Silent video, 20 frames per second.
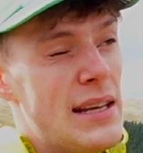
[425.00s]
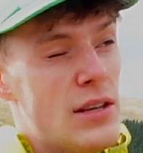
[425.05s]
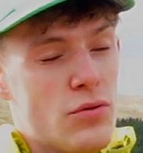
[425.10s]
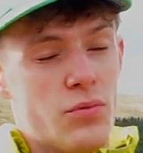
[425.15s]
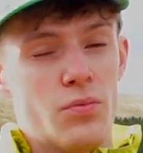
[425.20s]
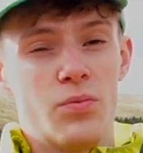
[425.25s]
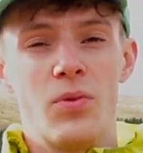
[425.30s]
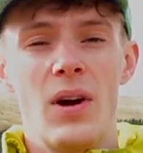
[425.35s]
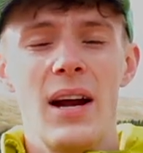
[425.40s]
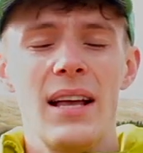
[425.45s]

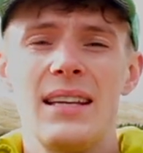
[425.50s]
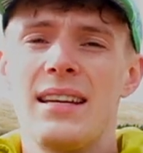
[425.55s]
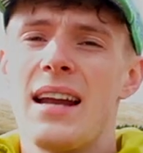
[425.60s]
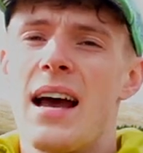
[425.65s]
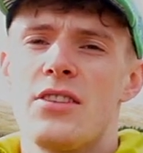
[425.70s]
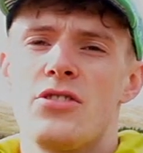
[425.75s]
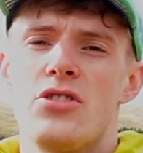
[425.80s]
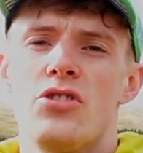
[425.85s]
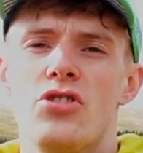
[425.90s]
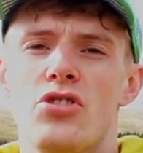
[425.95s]
It's really
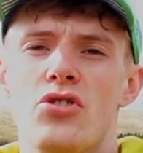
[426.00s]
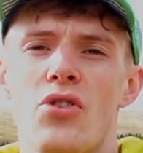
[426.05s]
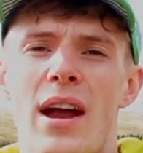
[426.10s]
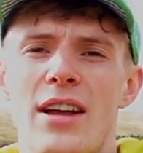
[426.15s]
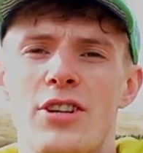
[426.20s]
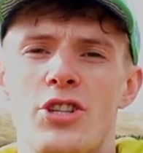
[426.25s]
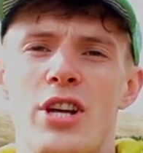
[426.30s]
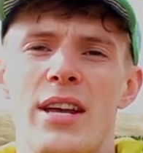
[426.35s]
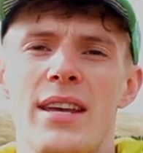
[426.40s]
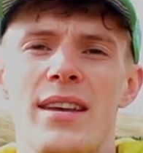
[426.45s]
nice and
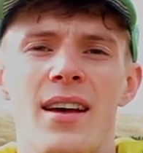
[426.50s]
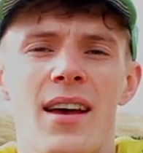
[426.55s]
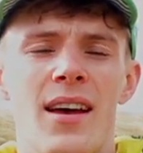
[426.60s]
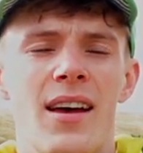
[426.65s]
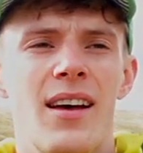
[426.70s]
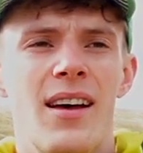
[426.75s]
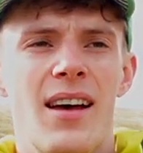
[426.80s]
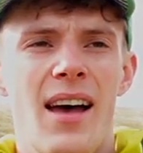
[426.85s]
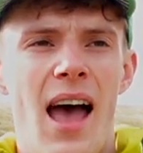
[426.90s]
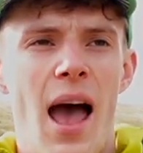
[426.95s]
stretchy.
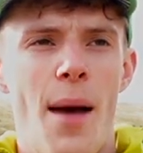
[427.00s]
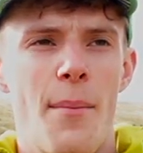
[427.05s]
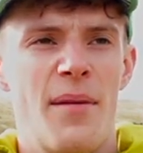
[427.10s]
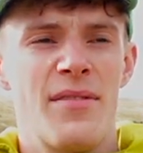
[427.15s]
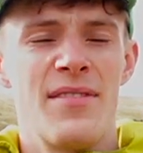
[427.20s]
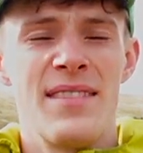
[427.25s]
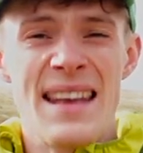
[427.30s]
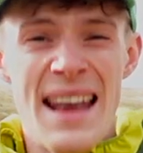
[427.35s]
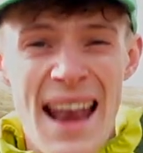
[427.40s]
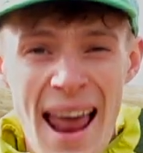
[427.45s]

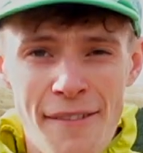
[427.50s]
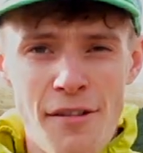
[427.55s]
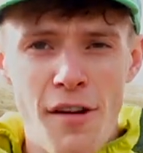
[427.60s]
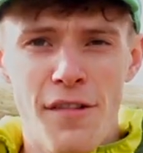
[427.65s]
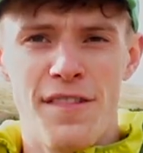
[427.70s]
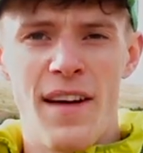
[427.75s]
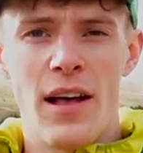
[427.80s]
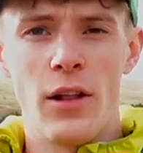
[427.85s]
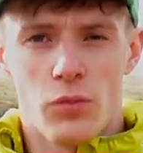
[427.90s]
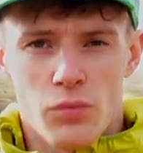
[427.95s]
I've never
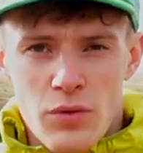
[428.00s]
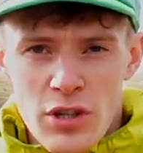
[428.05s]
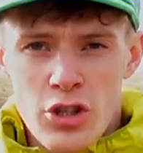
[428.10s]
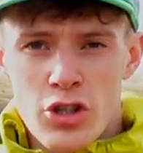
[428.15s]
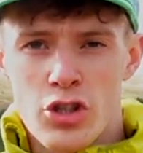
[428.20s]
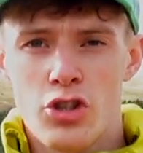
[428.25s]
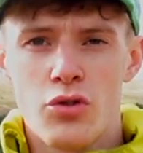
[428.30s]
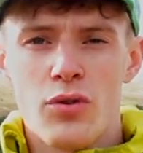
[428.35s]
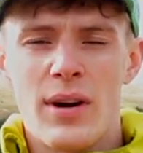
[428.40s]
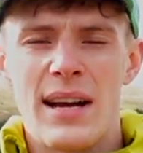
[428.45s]
felt
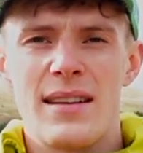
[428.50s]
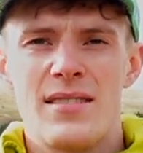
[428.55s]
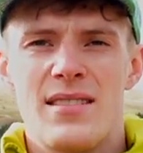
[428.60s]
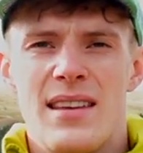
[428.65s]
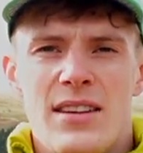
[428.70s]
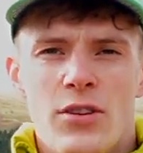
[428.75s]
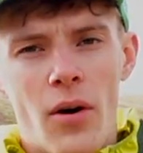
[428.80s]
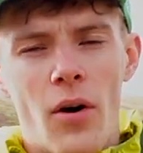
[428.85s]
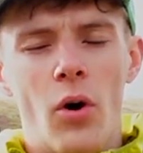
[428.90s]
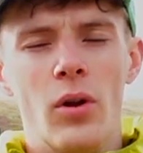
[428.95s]

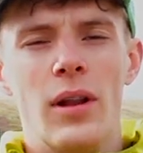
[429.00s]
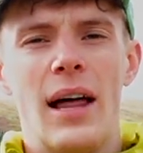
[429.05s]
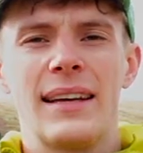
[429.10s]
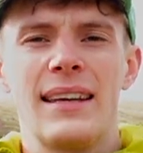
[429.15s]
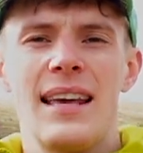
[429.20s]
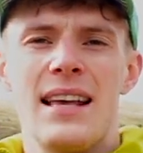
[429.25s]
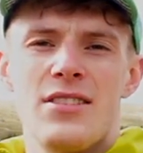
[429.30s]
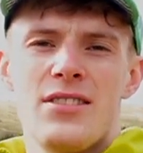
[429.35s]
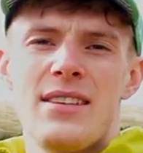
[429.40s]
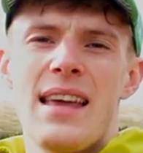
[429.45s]
restricted or
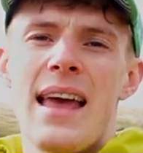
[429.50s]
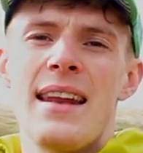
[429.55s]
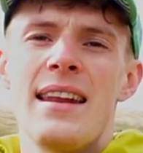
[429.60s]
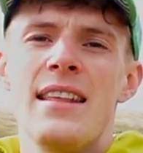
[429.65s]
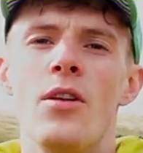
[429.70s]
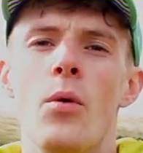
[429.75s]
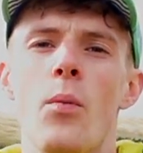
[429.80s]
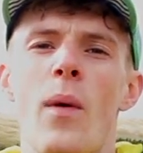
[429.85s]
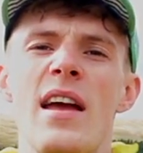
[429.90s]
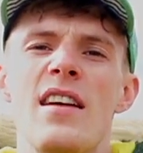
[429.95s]
like it's getting
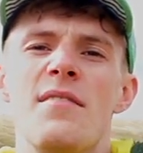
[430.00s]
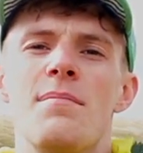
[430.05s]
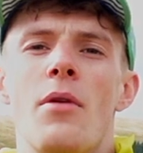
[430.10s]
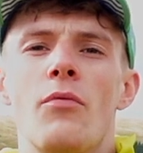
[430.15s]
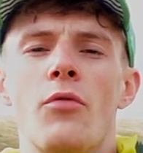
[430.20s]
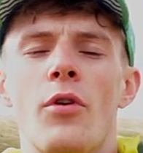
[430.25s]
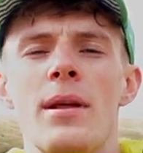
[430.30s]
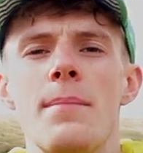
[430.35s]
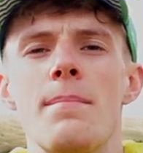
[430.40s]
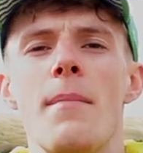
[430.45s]
in the way of my
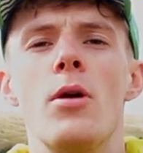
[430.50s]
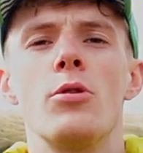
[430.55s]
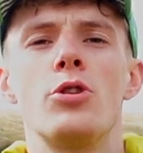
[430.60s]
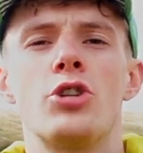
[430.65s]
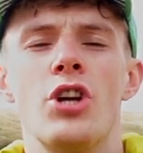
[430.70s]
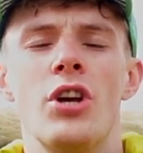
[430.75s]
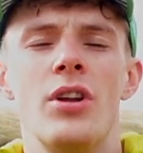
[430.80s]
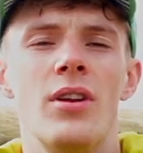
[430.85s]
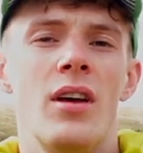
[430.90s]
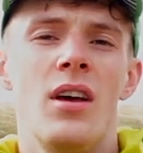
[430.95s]
running
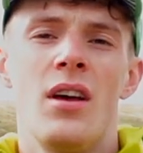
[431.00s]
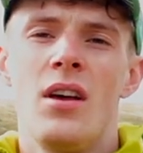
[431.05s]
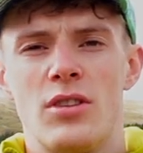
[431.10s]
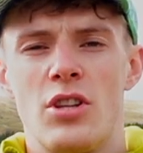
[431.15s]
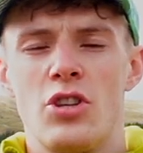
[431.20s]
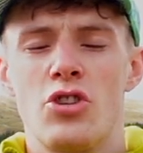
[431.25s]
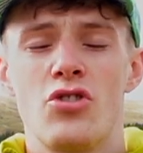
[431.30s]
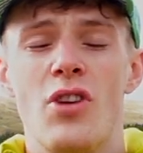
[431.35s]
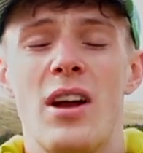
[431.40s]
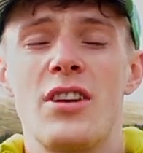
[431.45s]
motion.
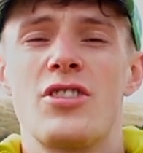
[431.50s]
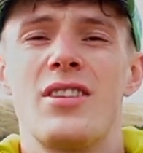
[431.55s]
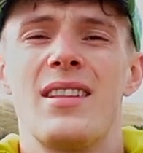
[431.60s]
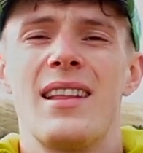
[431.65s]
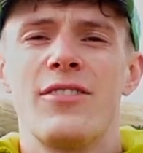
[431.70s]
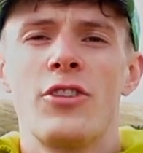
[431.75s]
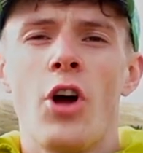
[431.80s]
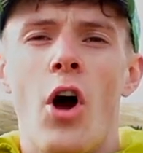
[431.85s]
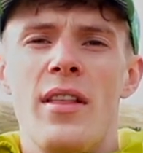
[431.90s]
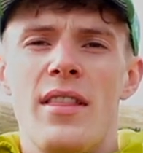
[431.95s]
The stretch that
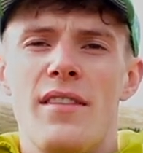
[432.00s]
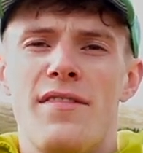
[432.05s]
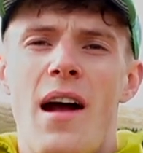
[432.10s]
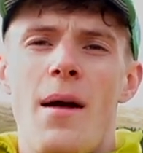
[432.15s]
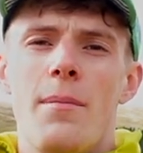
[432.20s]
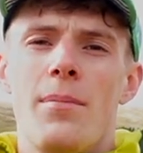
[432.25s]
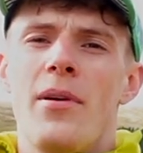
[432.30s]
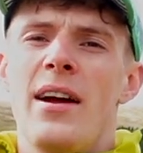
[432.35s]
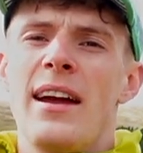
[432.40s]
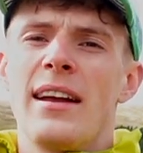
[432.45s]
they've got in the
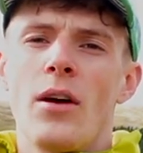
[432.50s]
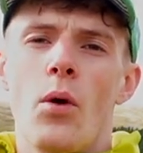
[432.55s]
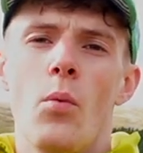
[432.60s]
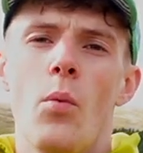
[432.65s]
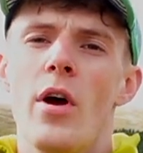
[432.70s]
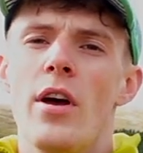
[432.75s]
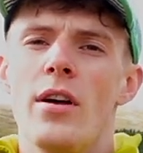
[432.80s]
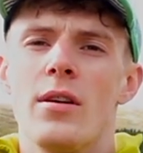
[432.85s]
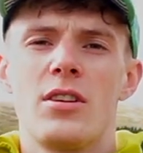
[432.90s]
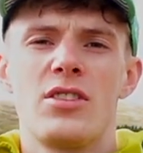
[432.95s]
fabric
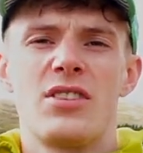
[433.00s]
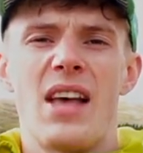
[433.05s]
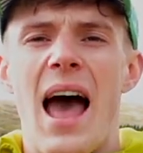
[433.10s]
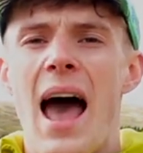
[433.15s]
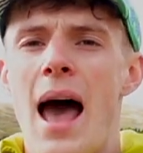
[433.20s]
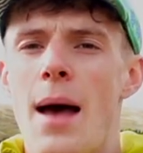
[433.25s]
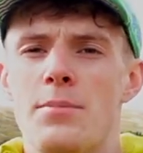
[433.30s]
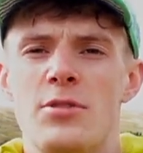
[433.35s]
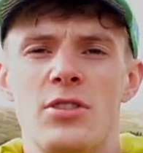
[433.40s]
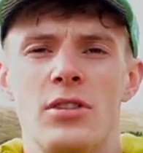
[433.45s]
works
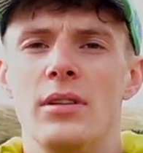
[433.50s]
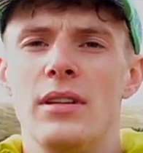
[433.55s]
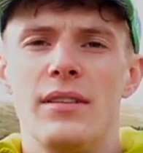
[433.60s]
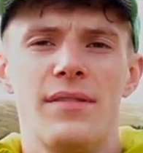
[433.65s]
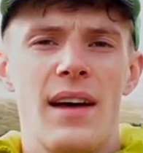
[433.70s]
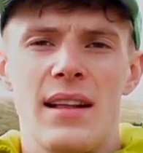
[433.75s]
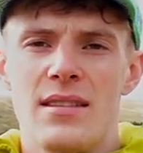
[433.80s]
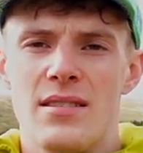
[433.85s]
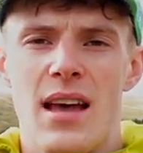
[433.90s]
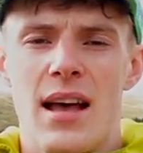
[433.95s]
absolutely
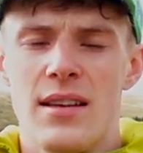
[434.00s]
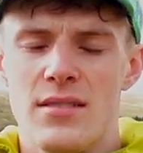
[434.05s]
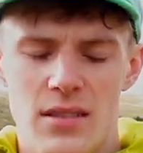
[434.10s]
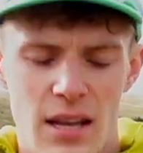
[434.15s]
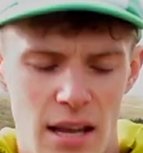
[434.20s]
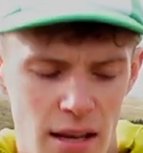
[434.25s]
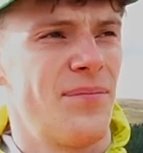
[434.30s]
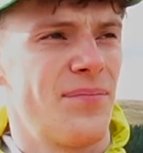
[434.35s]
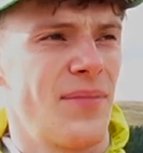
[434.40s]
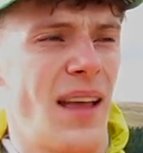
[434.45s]

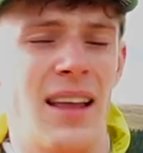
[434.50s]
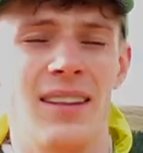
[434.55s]
fantastic.